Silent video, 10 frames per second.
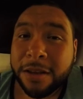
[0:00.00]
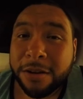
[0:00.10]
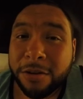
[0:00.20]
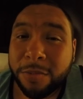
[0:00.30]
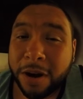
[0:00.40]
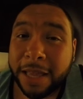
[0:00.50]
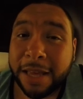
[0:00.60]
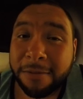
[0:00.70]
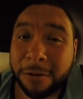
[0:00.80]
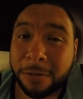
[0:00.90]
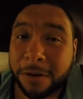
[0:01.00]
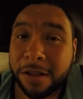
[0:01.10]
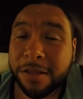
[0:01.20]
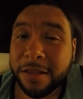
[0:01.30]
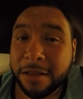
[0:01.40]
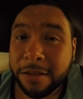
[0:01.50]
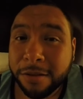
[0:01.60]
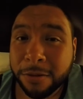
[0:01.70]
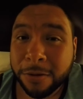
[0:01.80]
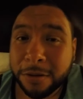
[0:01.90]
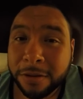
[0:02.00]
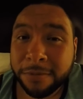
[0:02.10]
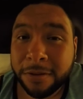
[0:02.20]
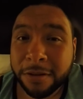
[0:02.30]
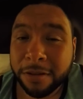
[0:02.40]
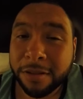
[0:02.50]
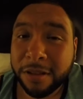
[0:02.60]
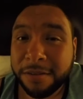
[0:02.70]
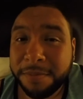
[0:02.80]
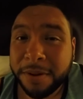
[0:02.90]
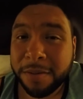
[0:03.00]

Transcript: you know you probably have already seen snorkeling footage and stuff.